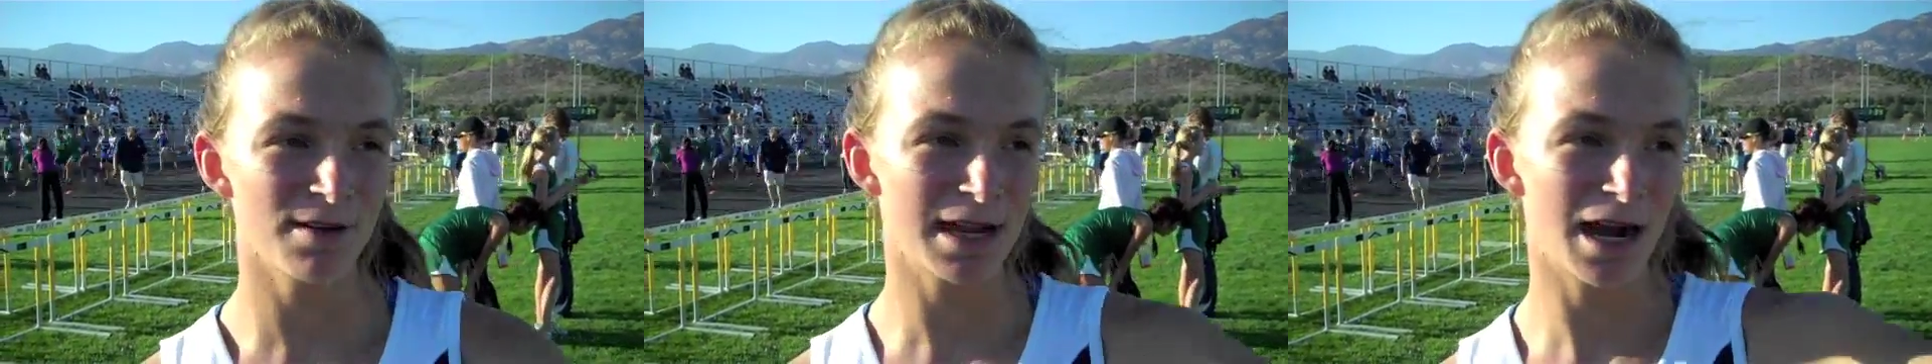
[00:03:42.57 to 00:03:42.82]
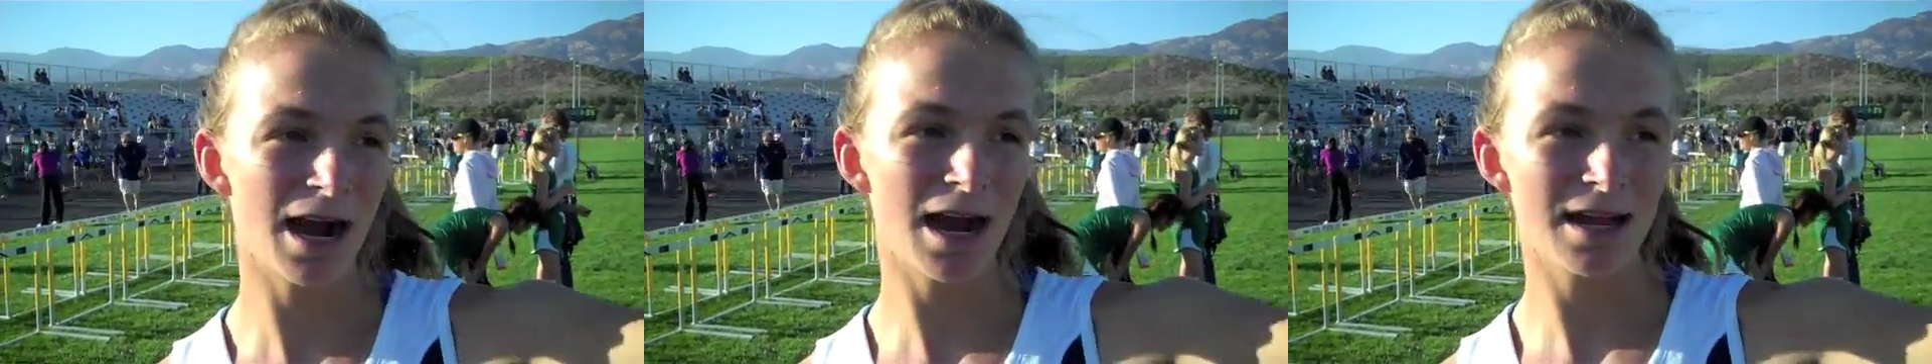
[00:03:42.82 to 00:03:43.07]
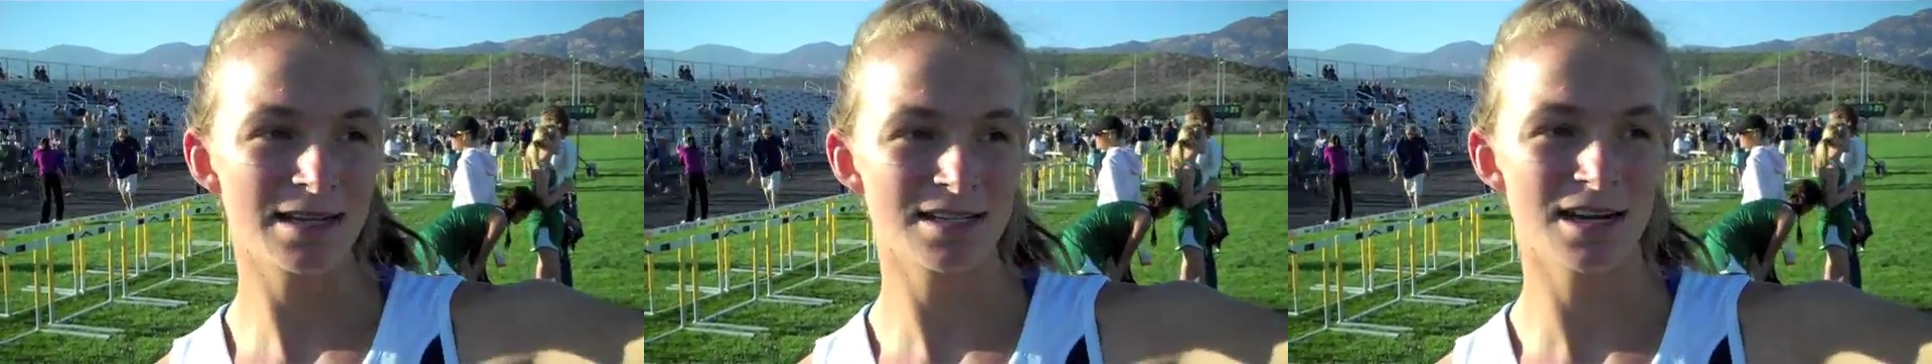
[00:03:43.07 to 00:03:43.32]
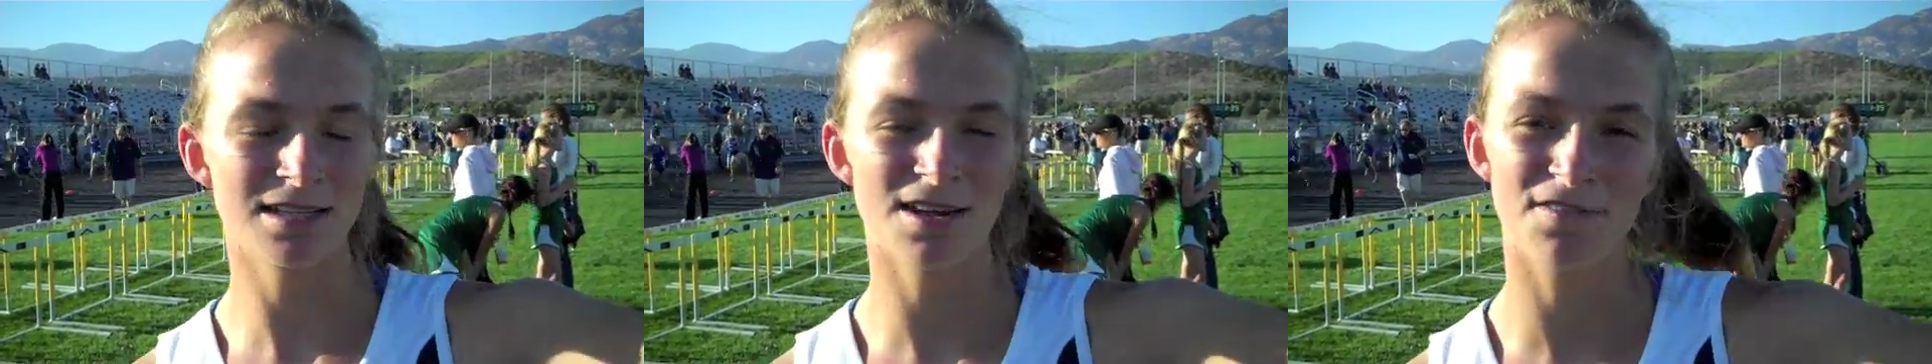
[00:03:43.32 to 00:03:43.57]
we got
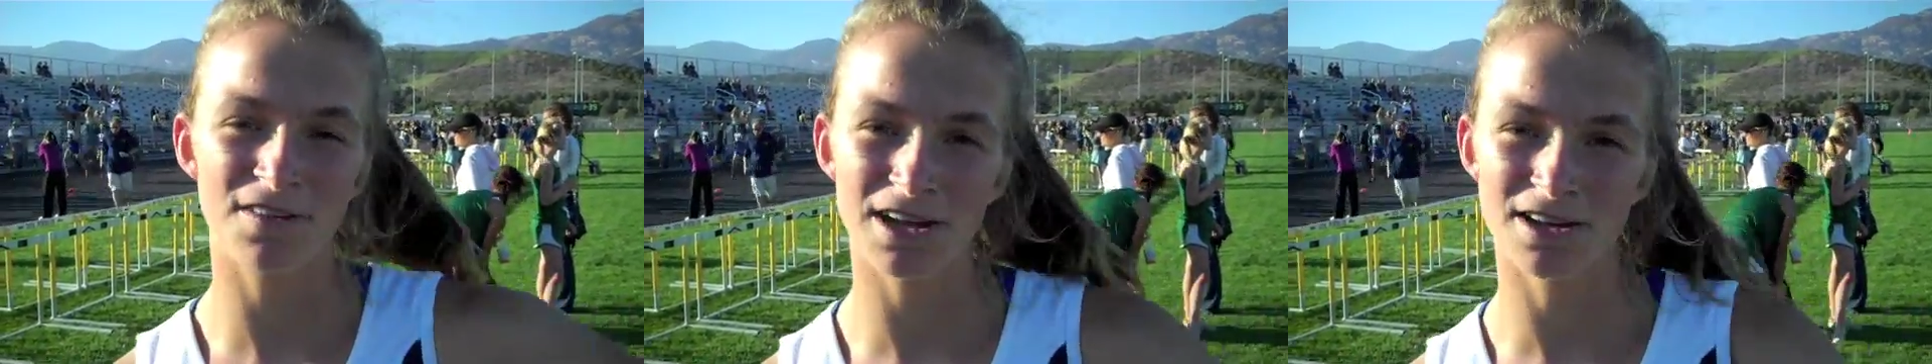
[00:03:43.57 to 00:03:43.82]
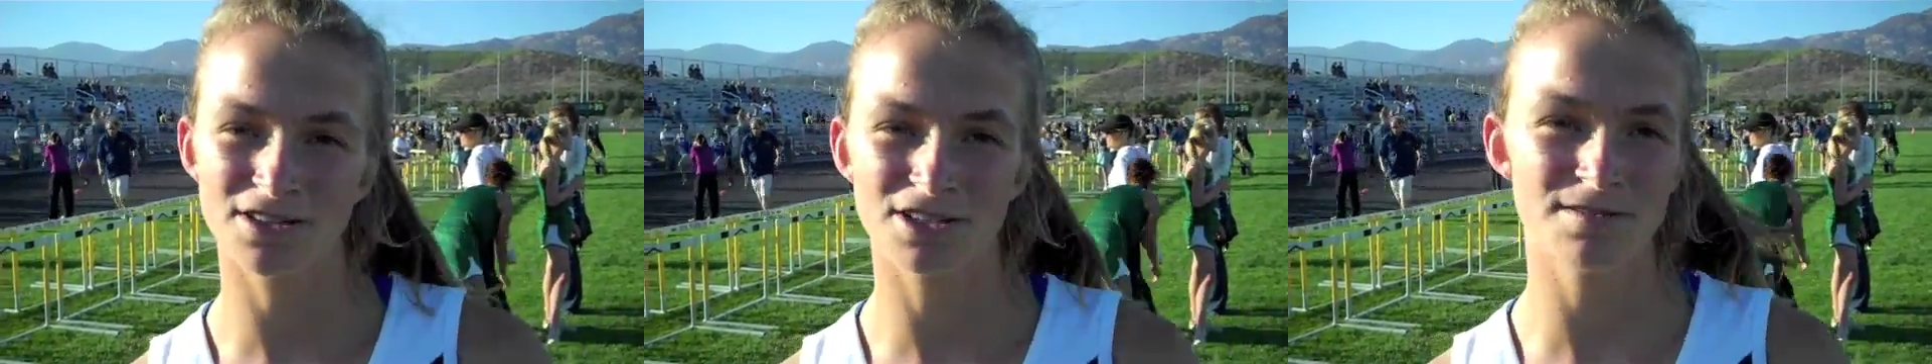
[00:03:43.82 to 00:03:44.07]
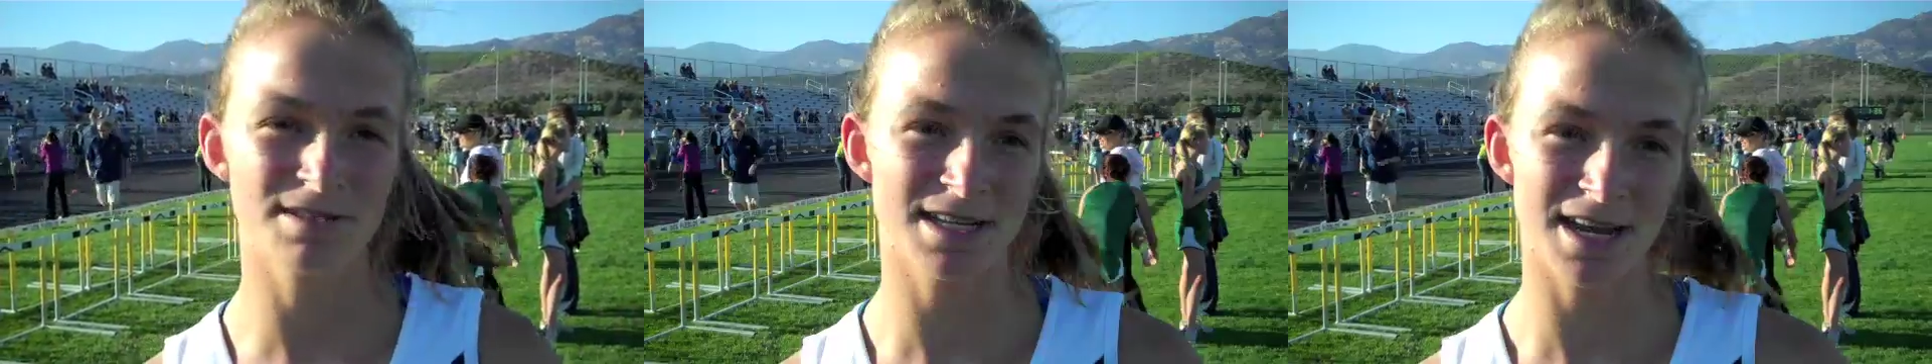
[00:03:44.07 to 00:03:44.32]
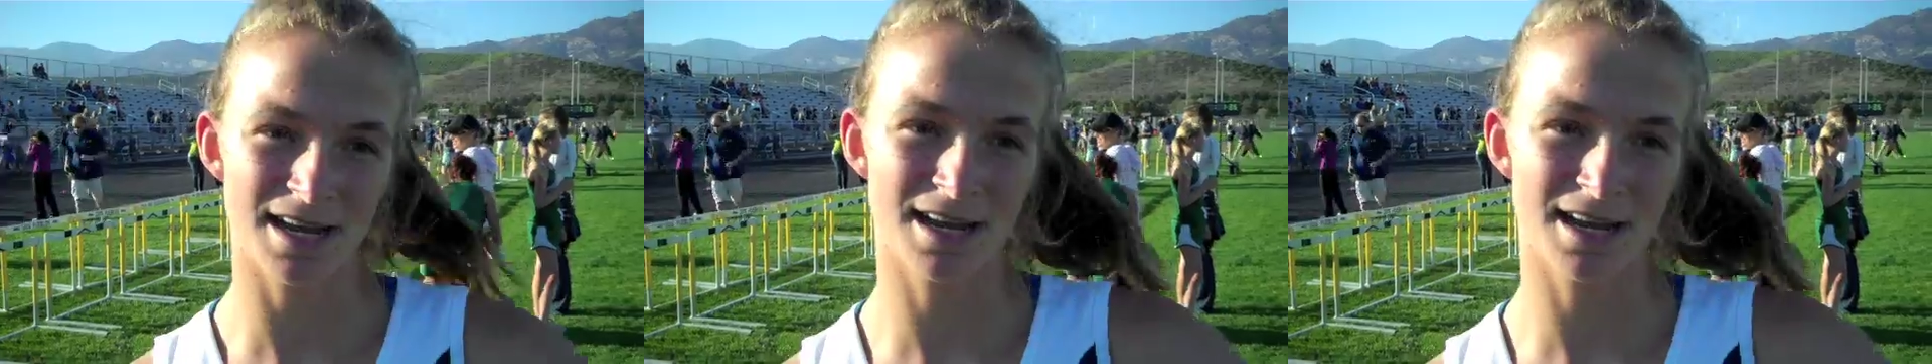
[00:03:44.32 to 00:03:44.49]
on the field, she was